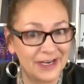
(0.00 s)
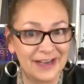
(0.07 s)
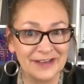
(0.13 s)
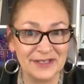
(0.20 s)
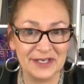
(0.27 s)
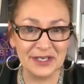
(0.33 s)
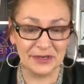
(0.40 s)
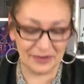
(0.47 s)

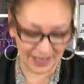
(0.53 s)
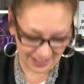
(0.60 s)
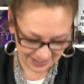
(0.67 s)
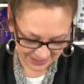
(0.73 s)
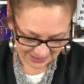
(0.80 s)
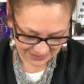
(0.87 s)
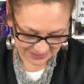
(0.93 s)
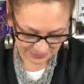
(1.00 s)
else who
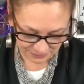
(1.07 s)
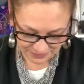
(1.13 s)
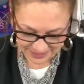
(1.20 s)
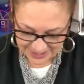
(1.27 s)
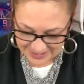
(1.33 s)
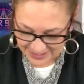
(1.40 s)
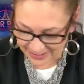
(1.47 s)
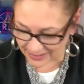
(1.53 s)
has
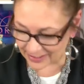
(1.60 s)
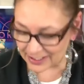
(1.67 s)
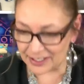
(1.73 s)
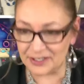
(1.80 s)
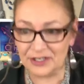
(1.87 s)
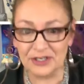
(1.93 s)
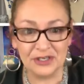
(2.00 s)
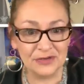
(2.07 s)

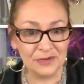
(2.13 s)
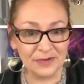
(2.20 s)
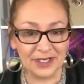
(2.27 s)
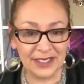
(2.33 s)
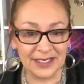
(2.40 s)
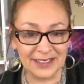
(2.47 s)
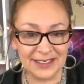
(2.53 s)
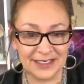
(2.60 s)
recently
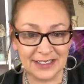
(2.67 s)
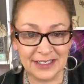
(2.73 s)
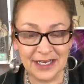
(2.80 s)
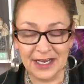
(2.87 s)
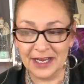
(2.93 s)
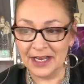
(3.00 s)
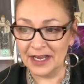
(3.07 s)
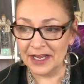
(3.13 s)
joined,
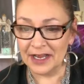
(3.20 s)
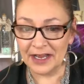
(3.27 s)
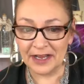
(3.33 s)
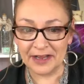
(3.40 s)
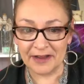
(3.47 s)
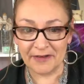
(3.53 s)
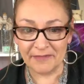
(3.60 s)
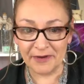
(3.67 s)

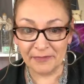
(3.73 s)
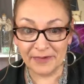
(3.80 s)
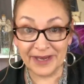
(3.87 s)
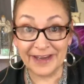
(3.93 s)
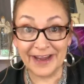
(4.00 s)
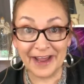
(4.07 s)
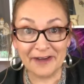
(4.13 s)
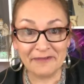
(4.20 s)
um, we
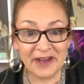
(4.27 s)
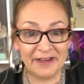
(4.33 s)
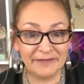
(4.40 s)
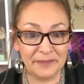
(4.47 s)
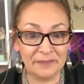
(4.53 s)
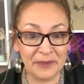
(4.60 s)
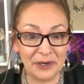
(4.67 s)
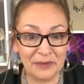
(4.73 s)
now have
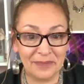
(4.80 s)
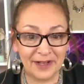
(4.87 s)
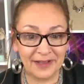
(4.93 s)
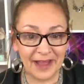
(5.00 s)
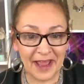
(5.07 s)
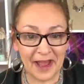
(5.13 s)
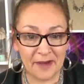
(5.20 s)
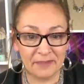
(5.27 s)
a mobile
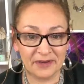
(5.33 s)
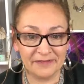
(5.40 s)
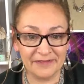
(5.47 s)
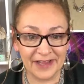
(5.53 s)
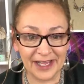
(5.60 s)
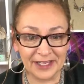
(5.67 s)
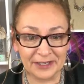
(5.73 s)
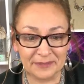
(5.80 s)
app
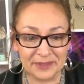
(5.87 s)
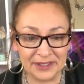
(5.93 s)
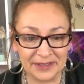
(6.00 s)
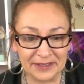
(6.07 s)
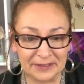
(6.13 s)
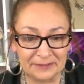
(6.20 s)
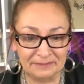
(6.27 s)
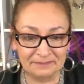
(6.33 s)

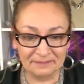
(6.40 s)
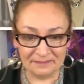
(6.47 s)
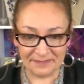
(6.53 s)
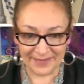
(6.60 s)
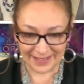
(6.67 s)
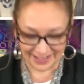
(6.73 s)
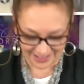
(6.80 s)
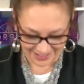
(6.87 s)
available.
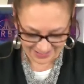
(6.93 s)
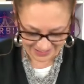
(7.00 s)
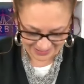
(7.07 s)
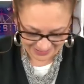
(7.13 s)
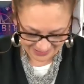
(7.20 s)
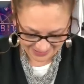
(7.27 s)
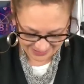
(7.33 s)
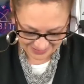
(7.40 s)

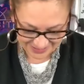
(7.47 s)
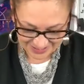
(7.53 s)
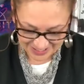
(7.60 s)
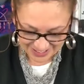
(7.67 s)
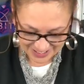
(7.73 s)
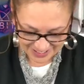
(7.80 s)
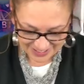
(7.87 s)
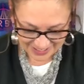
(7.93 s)

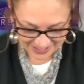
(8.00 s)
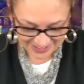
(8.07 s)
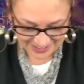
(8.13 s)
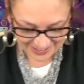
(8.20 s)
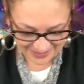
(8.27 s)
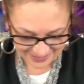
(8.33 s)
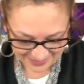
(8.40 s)
Yay!